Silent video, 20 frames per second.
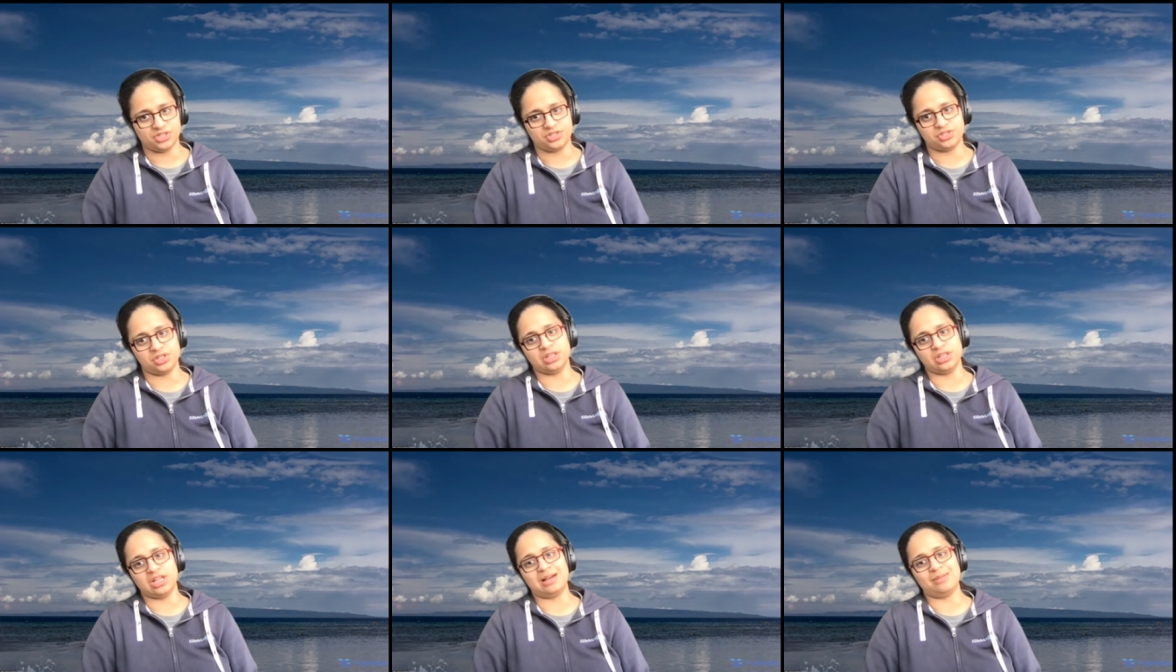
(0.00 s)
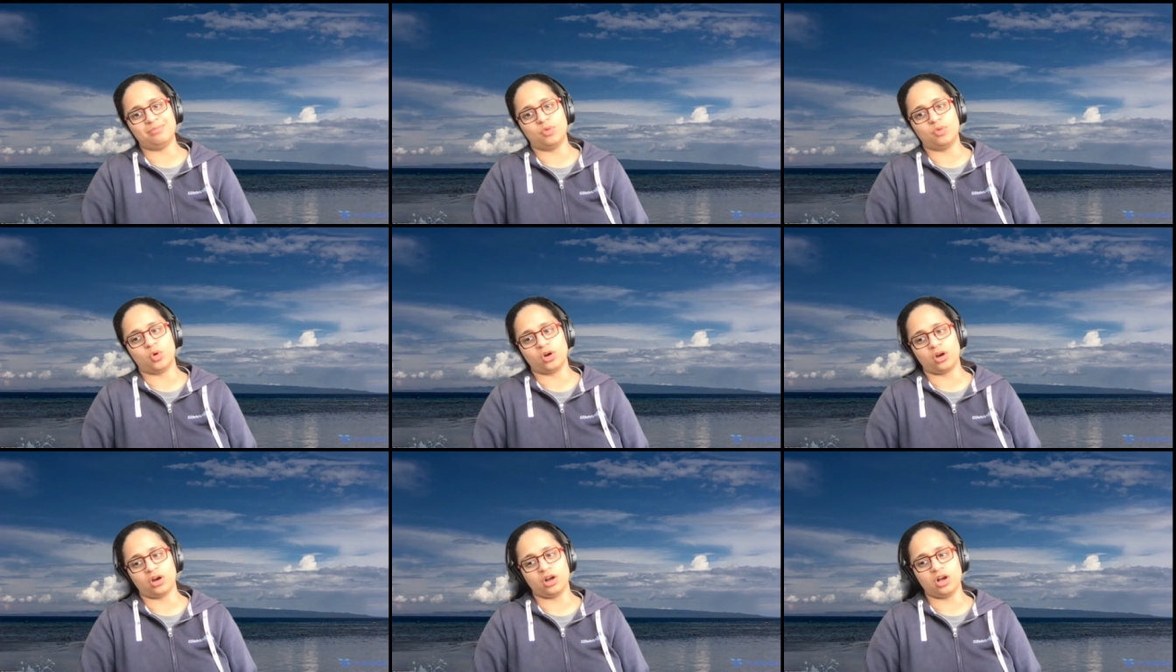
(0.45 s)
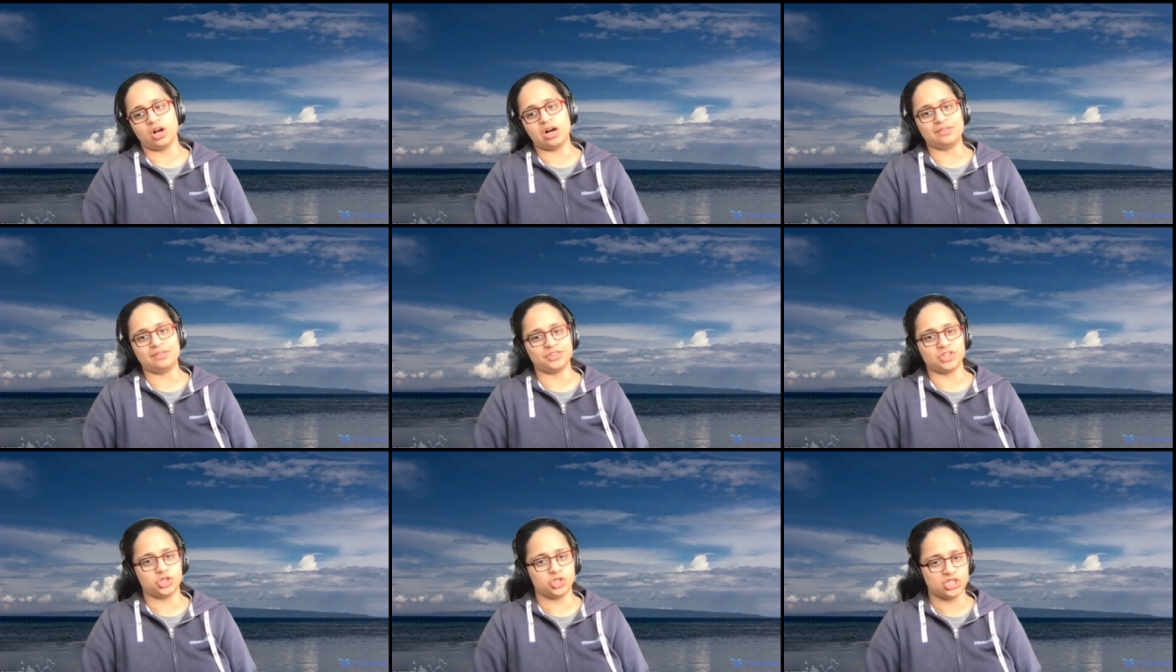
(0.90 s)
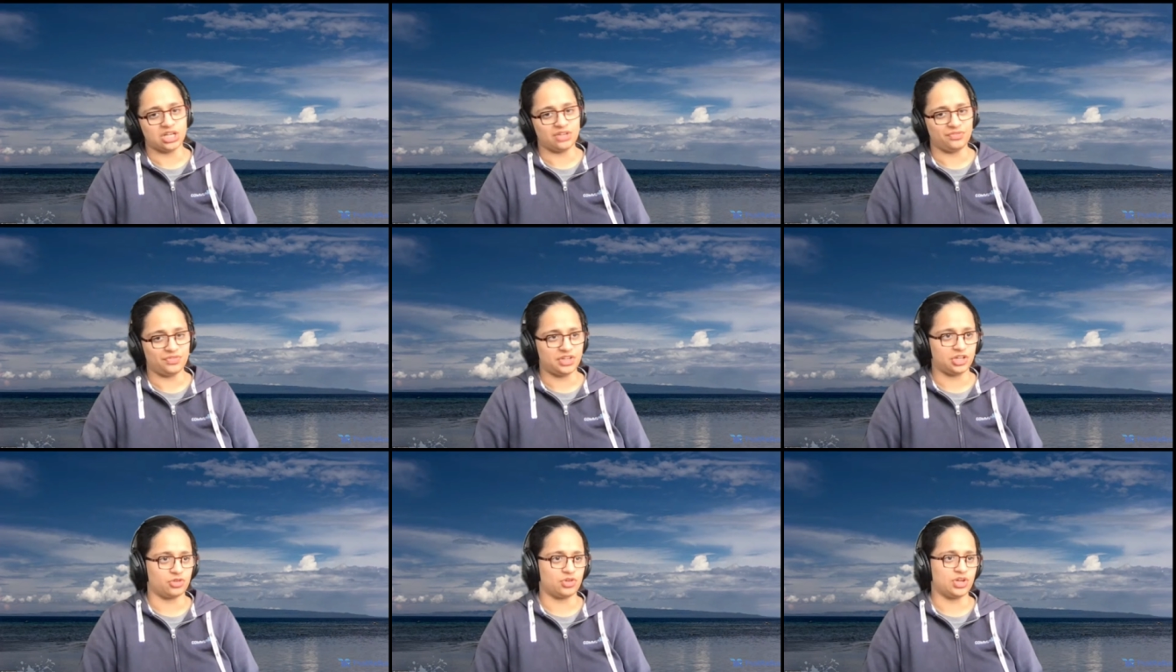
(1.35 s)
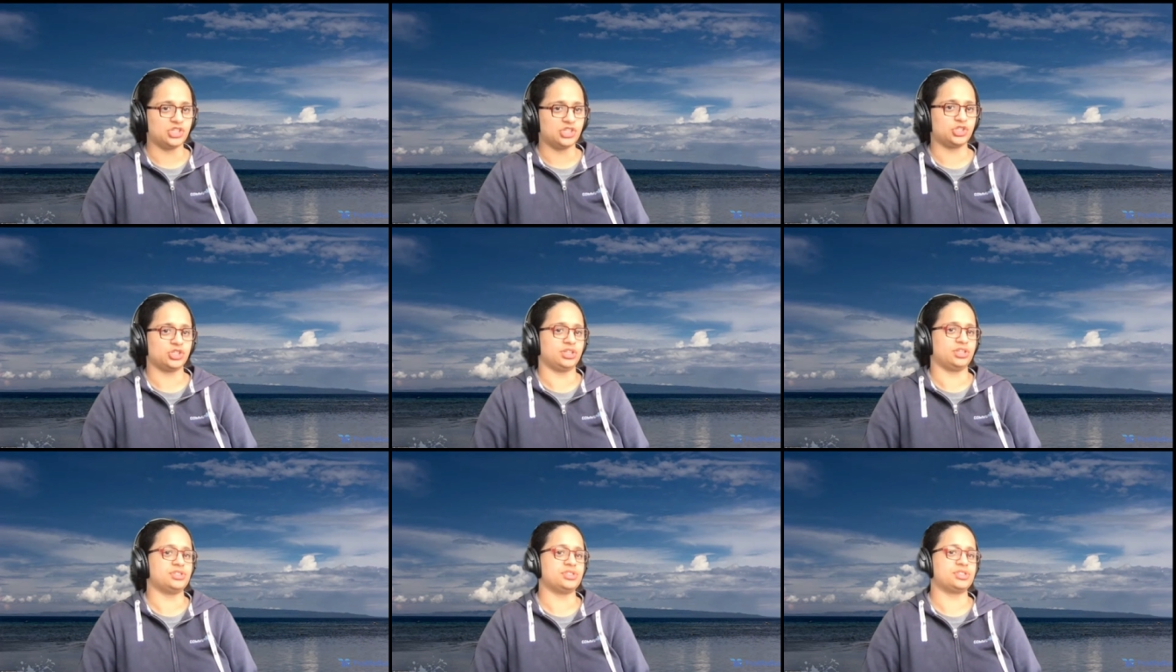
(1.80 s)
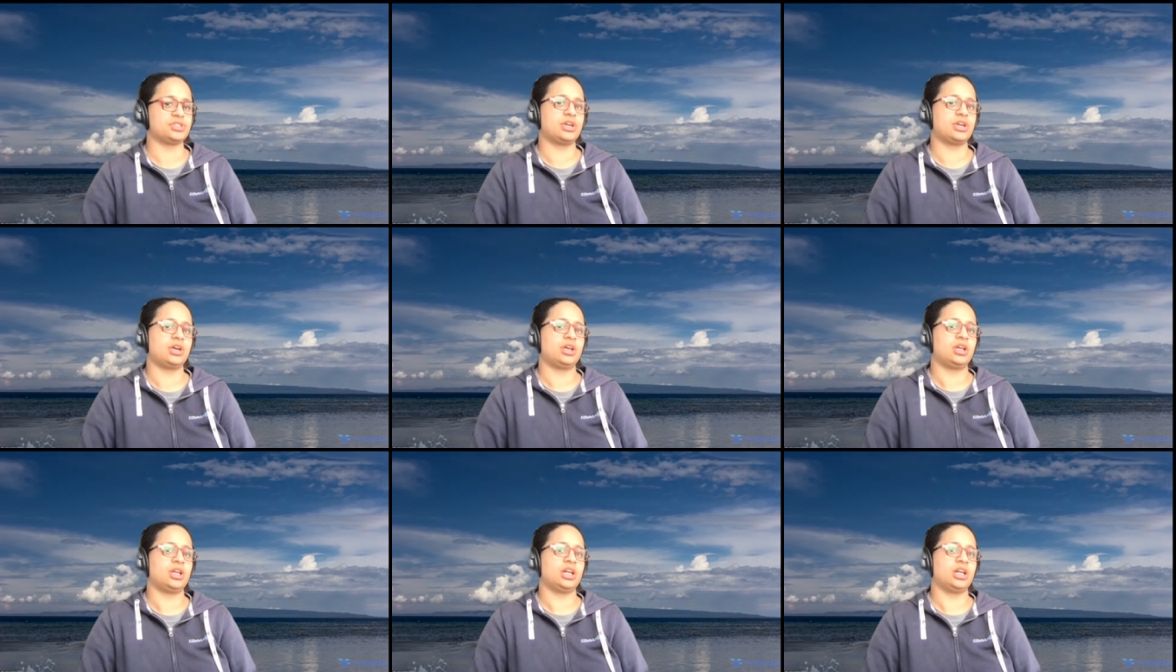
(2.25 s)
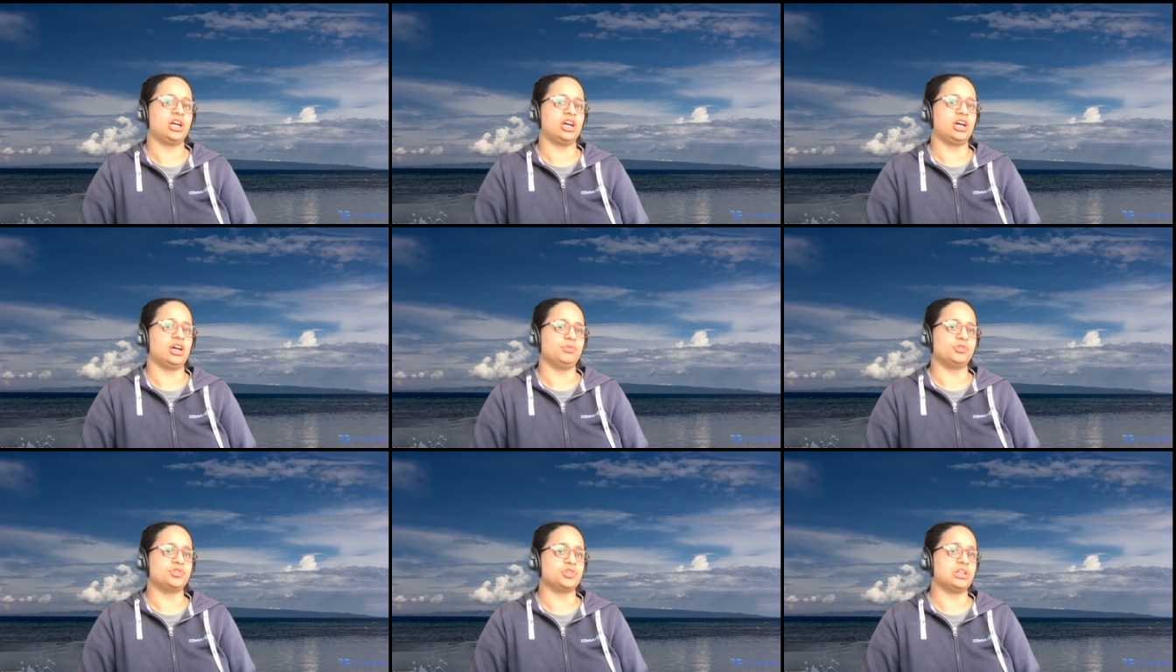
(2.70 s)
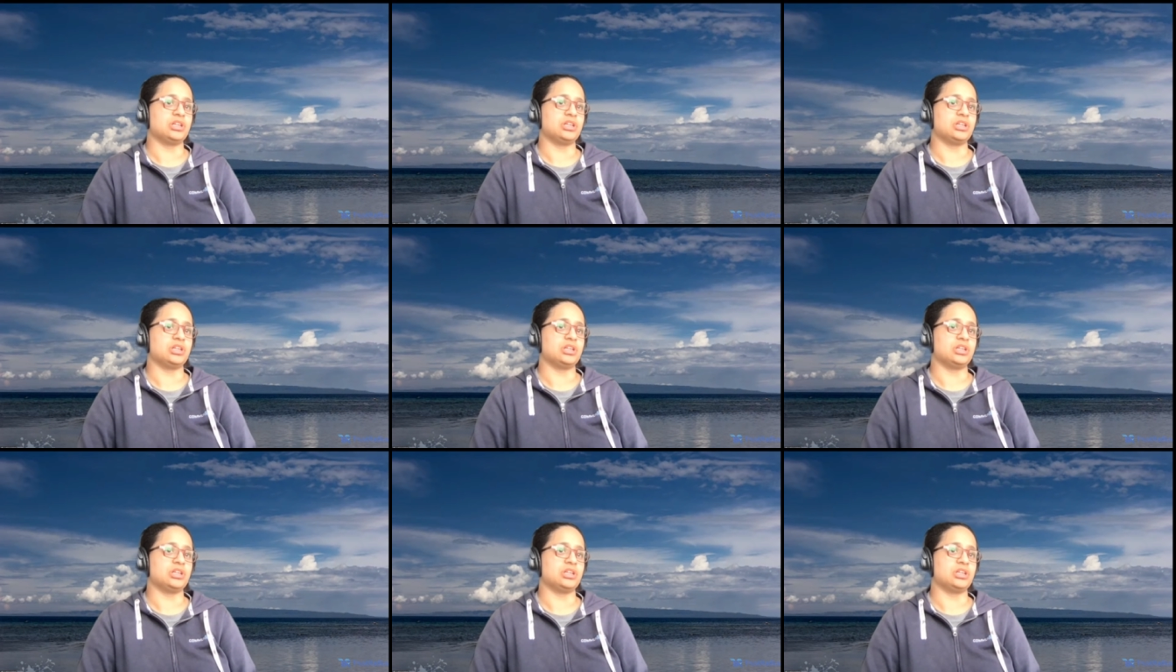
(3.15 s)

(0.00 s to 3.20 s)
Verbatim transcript: There's a lot more off the shelf integrations. Um, there's